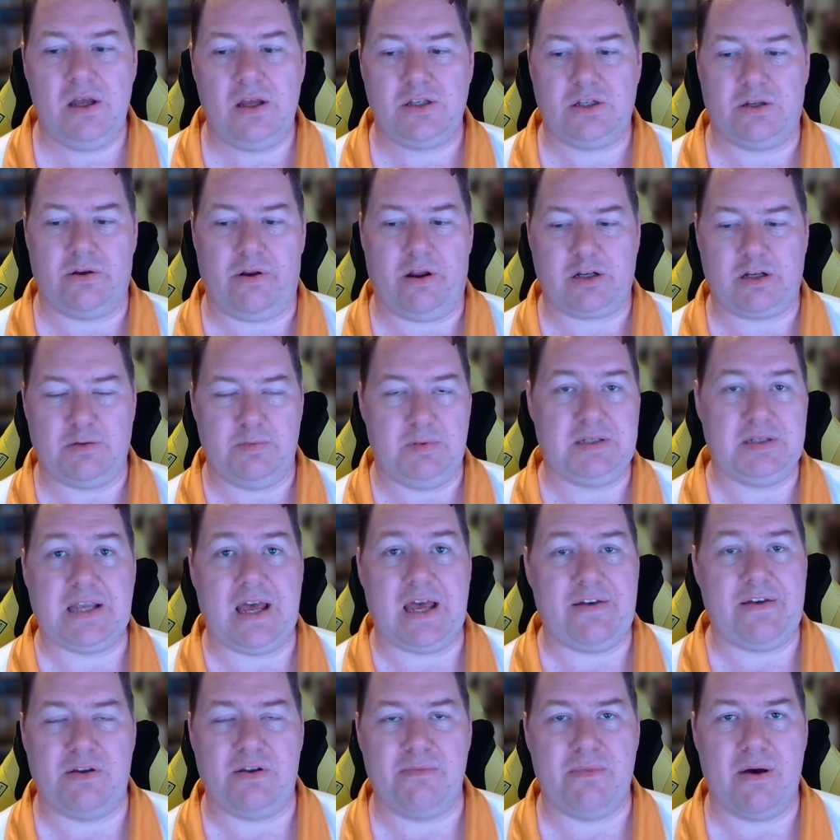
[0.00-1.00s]
So you actually be
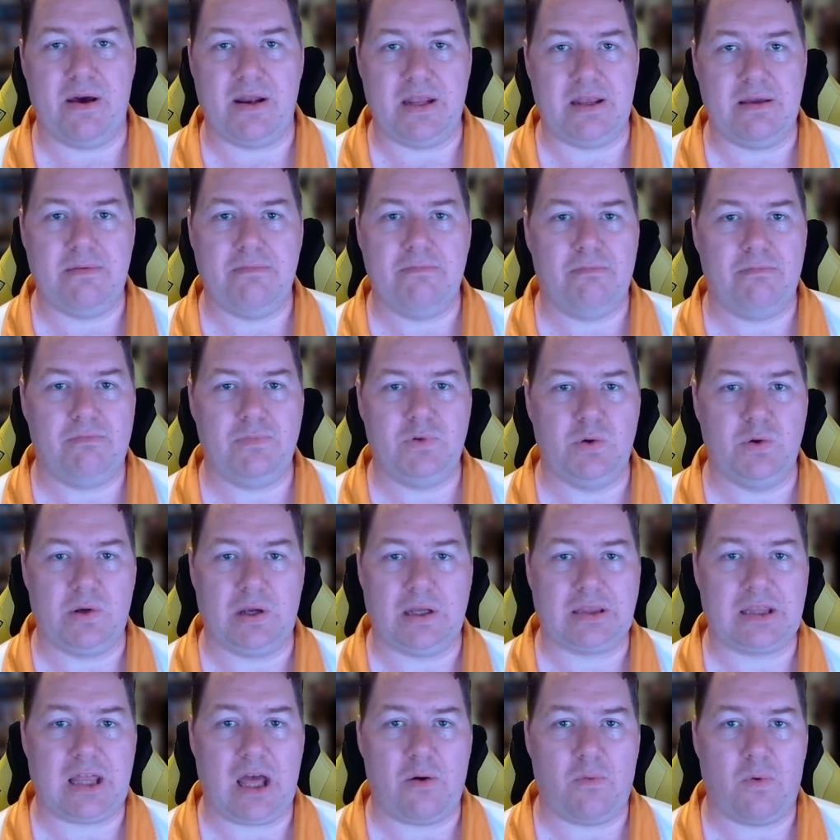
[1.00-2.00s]
saving money
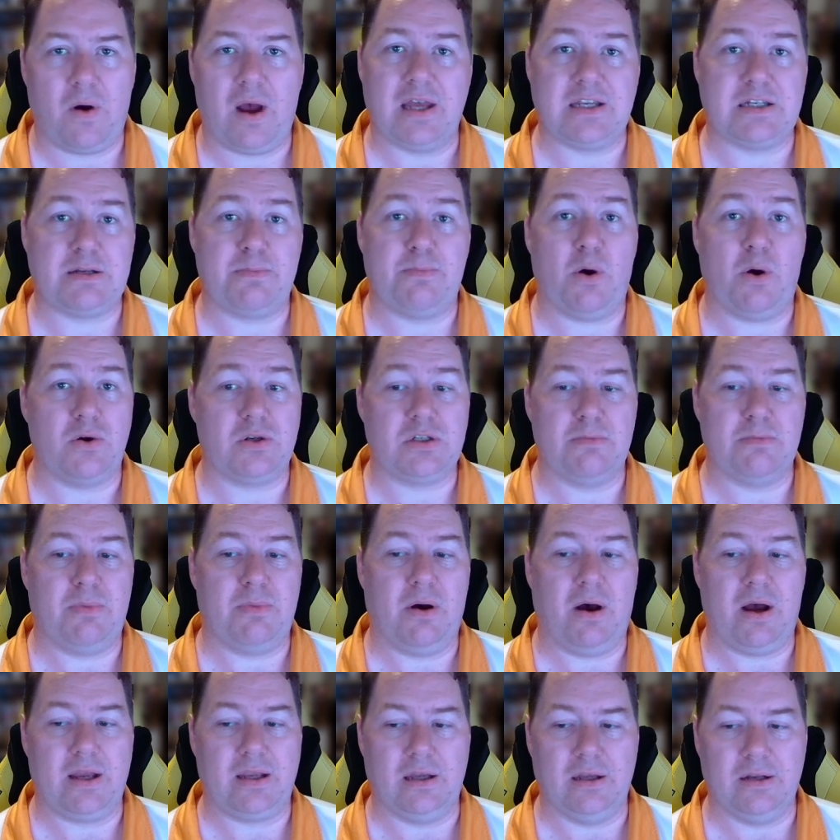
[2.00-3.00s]
doing it that way as opposed to
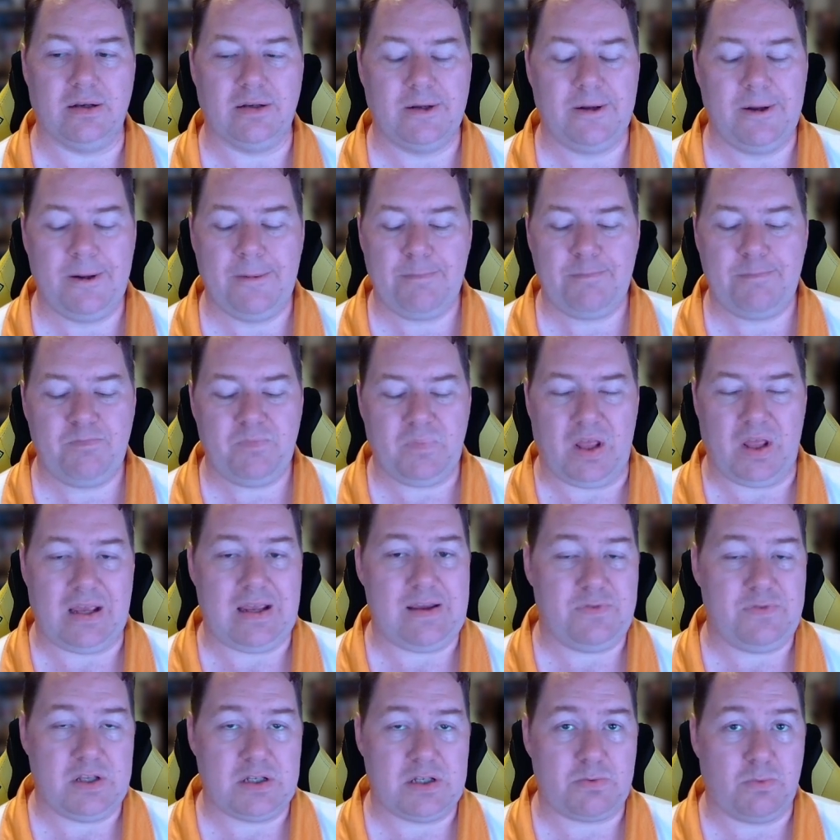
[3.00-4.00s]
buying it. Now,
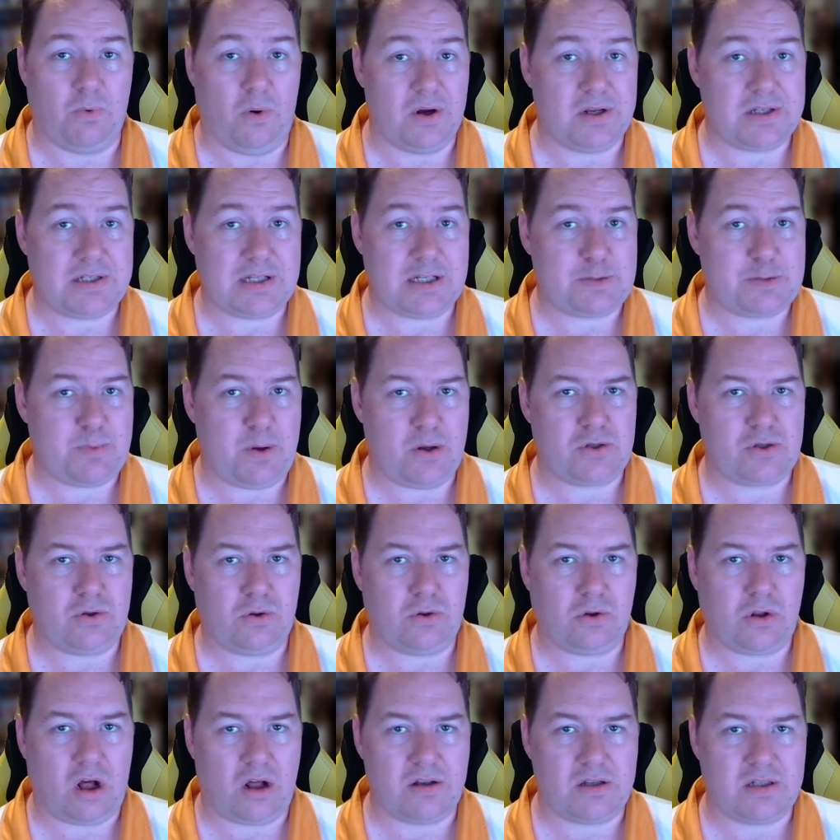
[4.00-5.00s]
if this was a
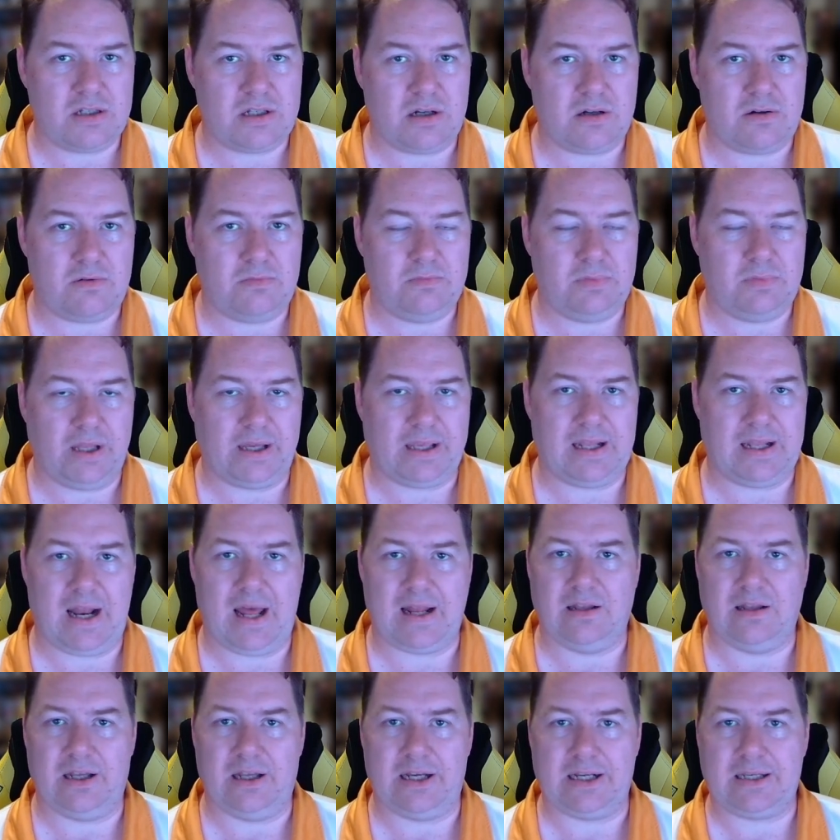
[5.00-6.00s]
special console, like it
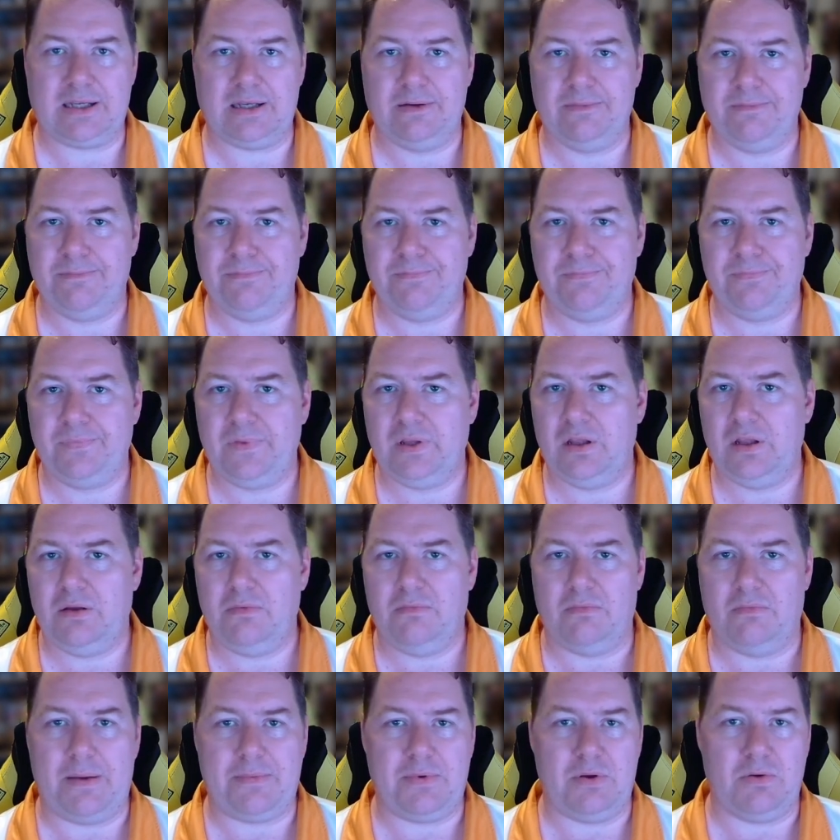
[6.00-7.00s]
had
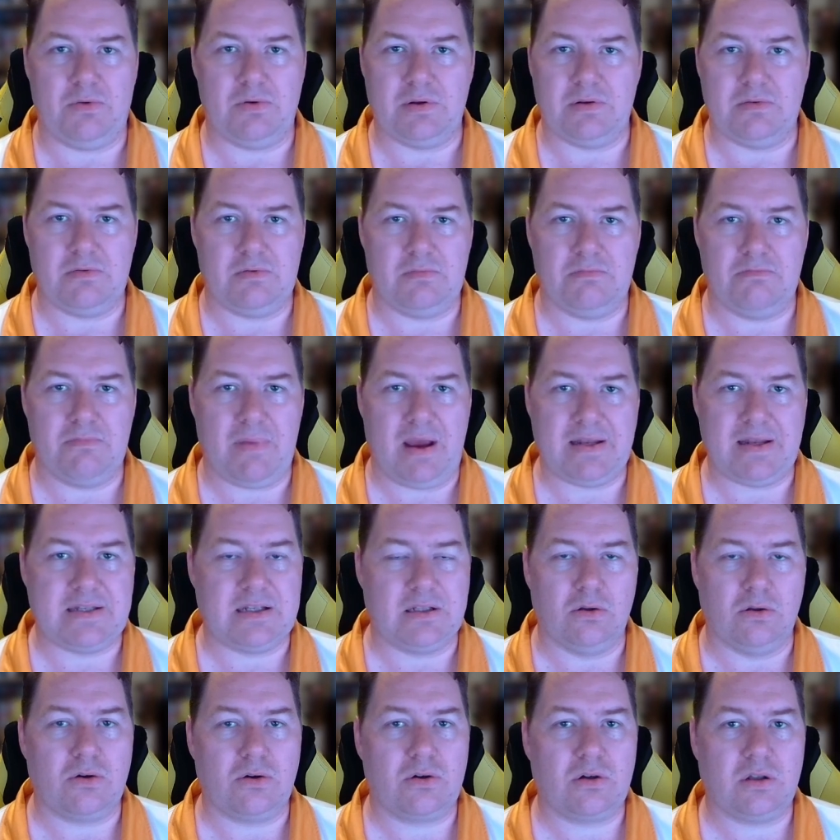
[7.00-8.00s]
maybe it was made
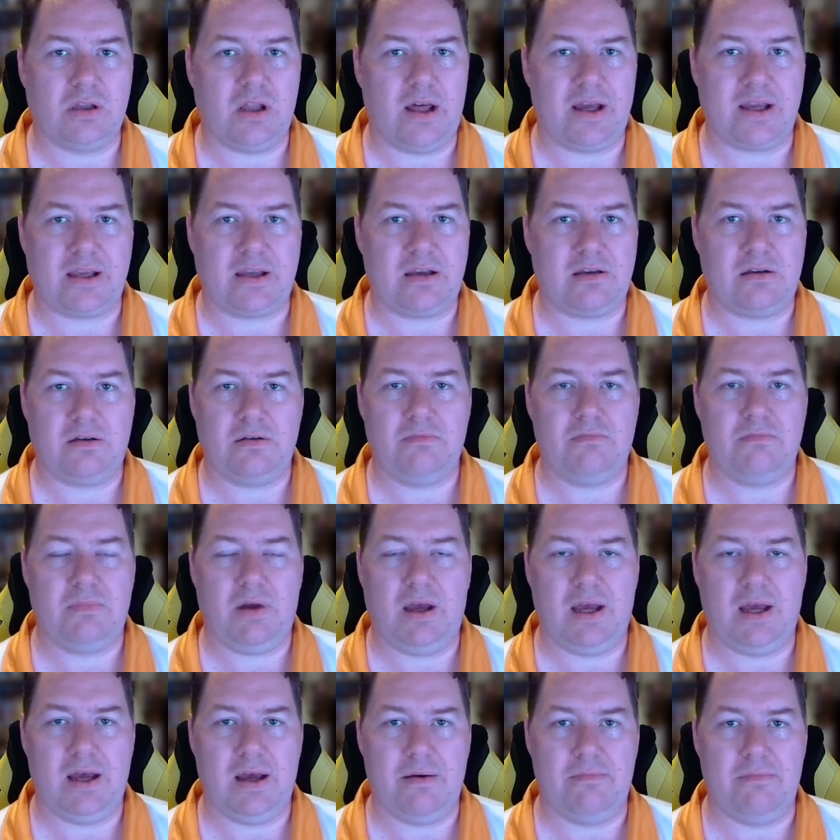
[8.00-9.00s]
to look like
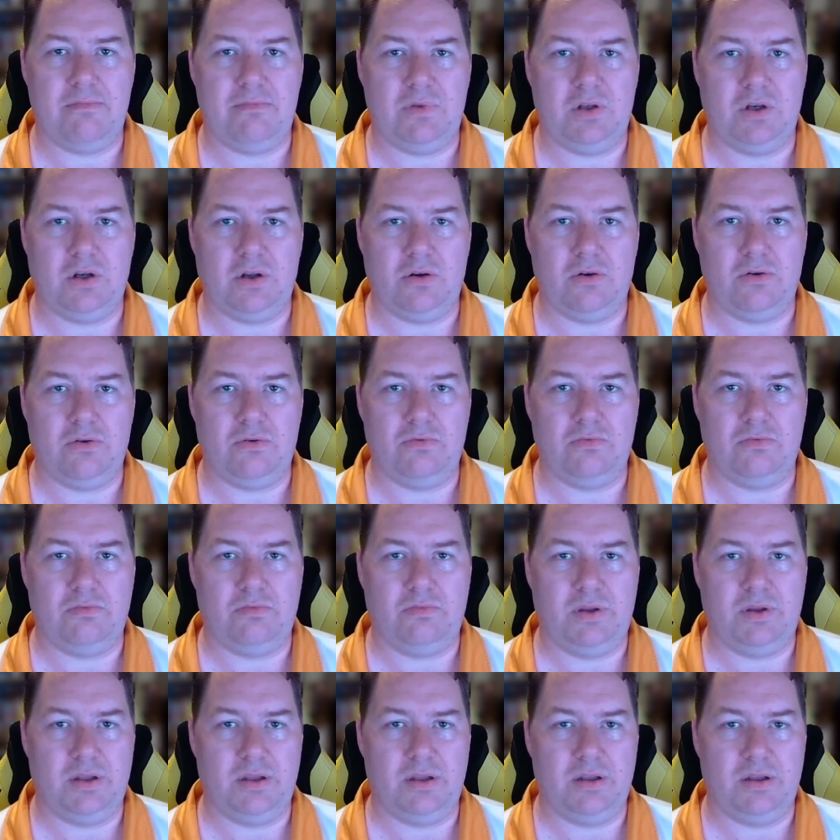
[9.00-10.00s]

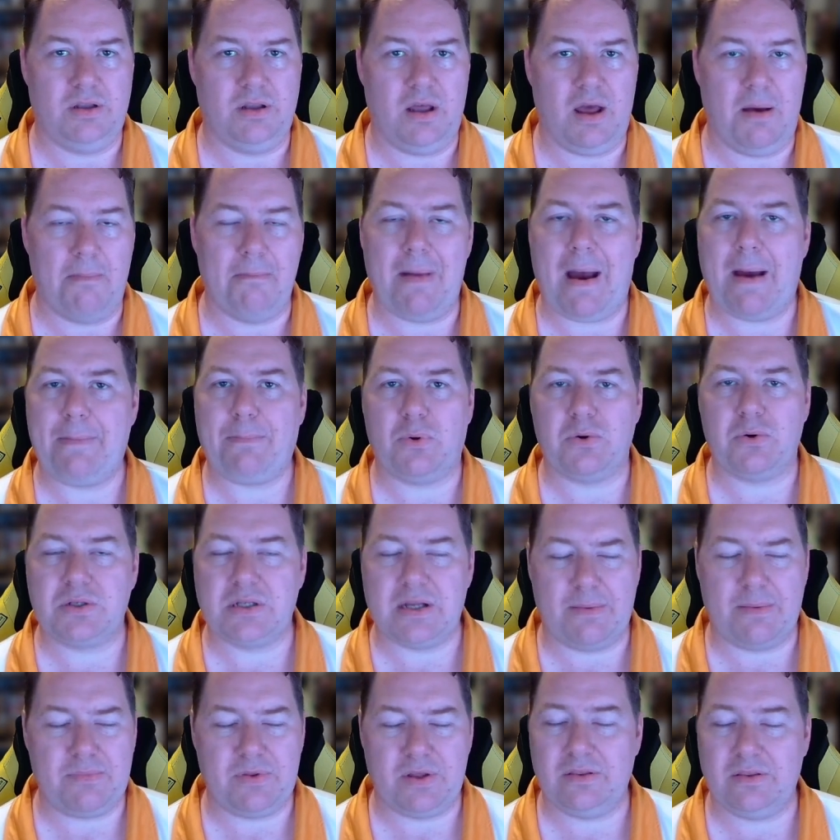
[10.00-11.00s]
a map or
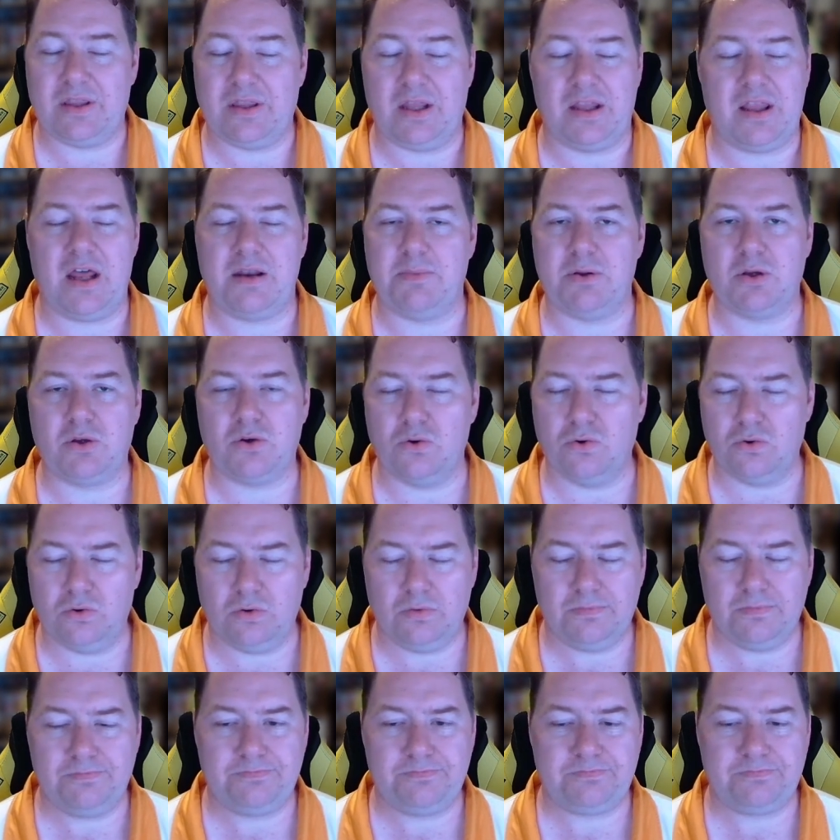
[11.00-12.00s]
something, then that'd be cool.